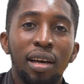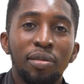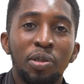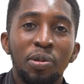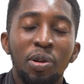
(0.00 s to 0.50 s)

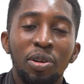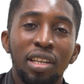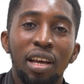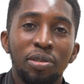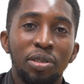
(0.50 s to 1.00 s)
So
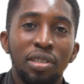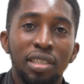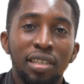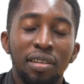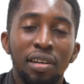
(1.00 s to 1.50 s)
luckily I was on
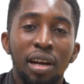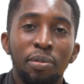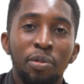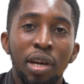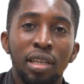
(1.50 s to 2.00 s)

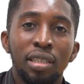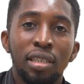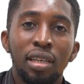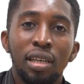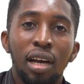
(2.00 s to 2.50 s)
Instagram
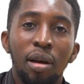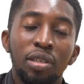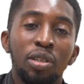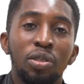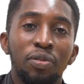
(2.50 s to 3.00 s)
when
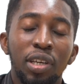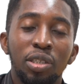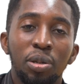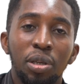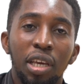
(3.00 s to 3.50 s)
the
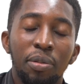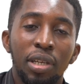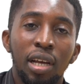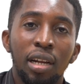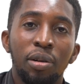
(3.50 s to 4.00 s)
notification came
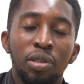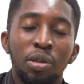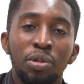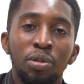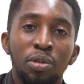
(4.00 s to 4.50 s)
in and I was
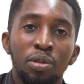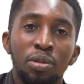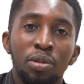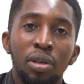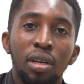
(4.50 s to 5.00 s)
able to